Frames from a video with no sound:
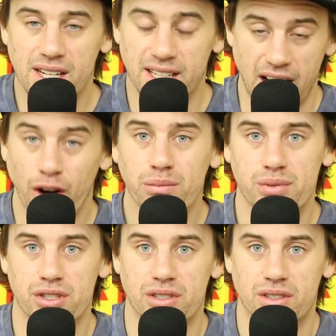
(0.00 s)
it
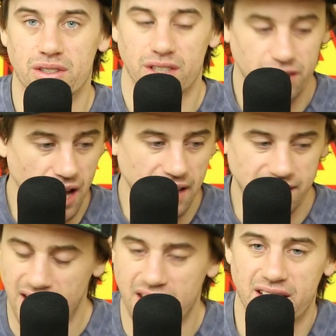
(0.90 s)
helps. At
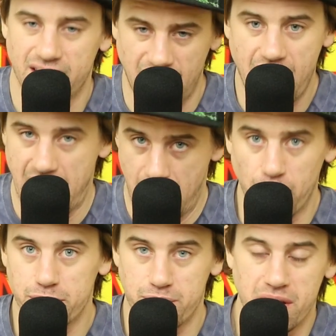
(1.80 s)
the end of the day, it
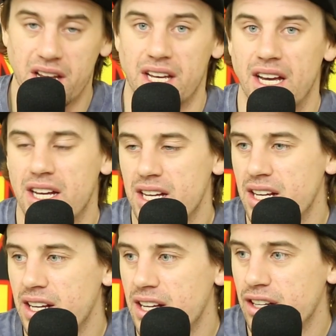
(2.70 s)
helps me.
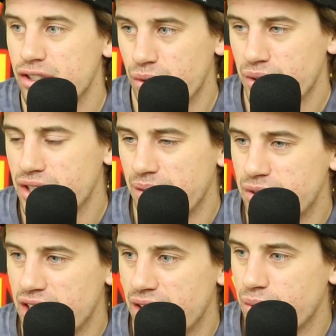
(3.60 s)
So when
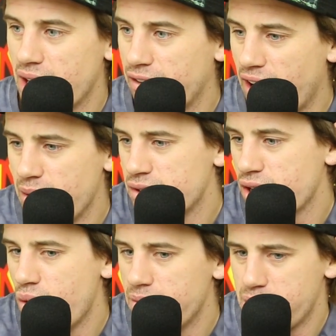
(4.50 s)
if I was
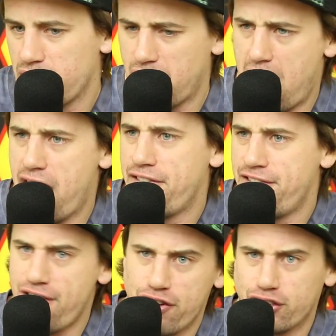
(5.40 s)
to go and be like,
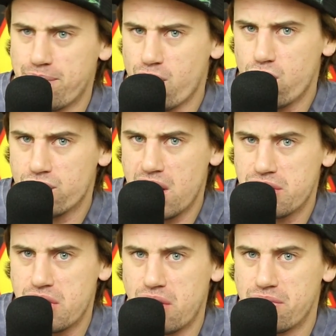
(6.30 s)
fuck the
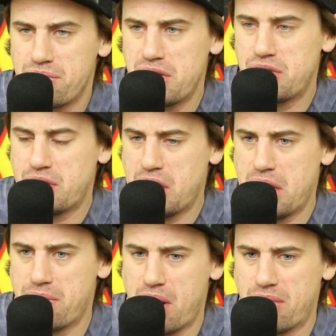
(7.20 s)
protests out in
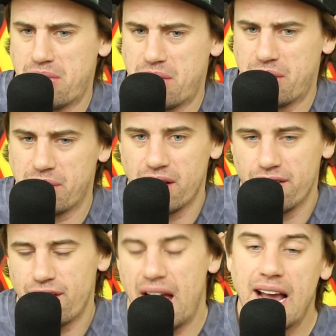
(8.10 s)
BC, blah, blah, blah, blah, blah.
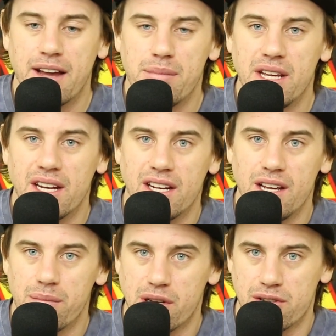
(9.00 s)
A, I'd be an
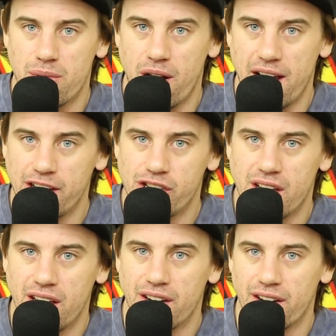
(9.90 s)
idiot because I'm not
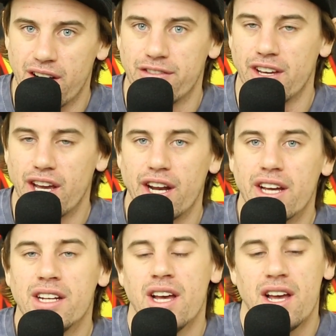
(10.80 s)
educated enough in
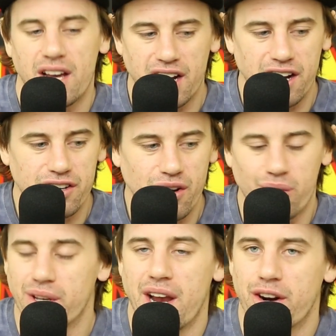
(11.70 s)
it, and I
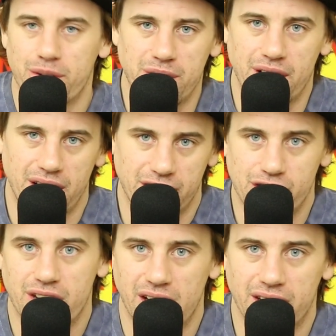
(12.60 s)
don't care to be
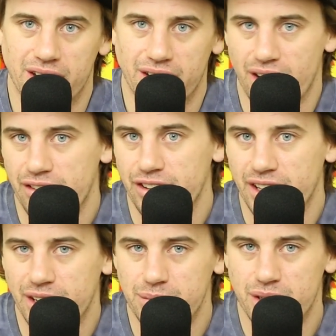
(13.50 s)
educated enough
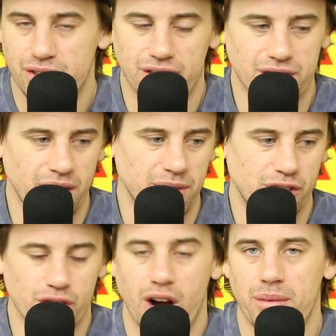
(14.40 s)
in it because it's not my
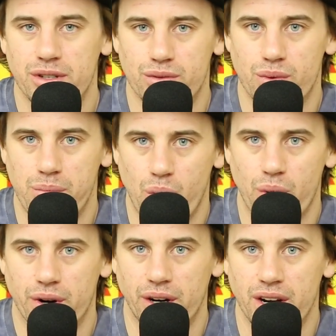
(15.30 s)
job as a
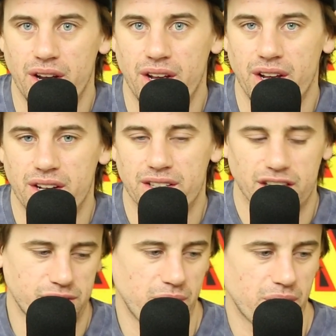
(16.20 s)
reporter. That's